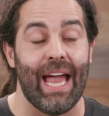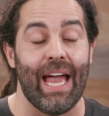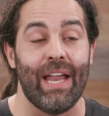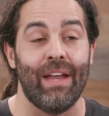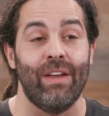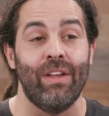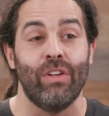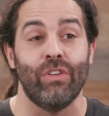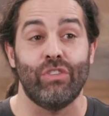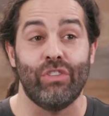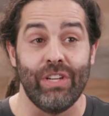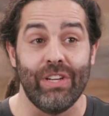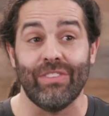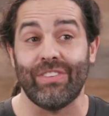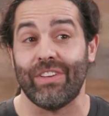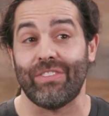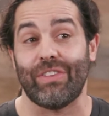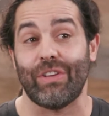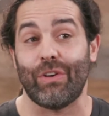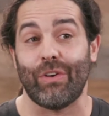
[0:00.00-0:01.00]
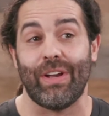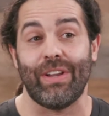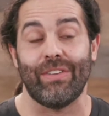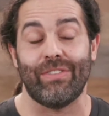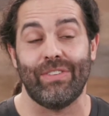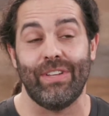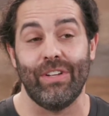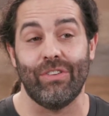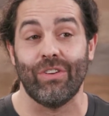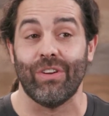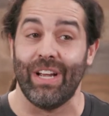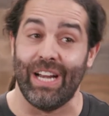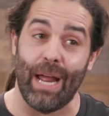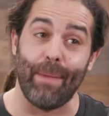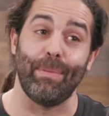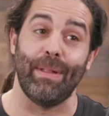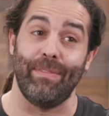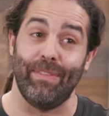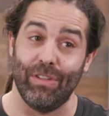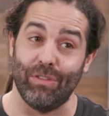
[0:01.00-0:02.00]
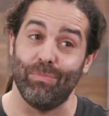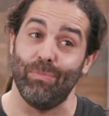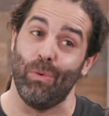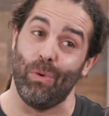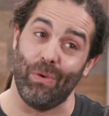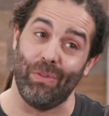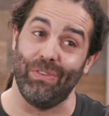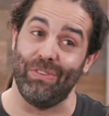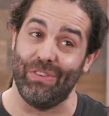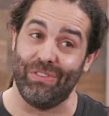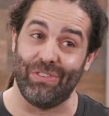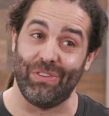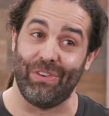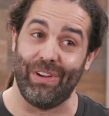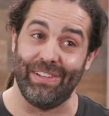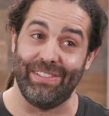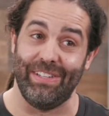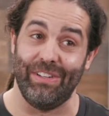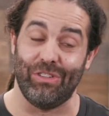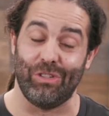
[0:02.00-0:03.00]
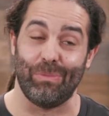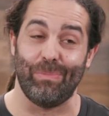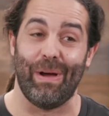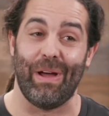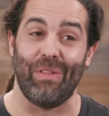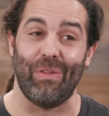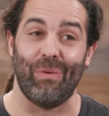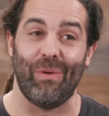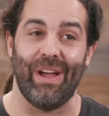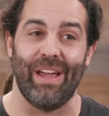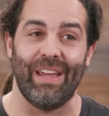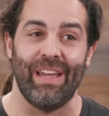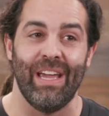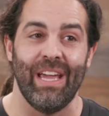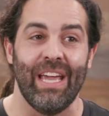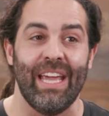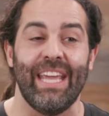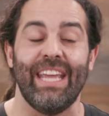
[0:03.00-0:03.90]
And Jesus is the greatest teacher, and I believe he's more than just a great teacher, by the way.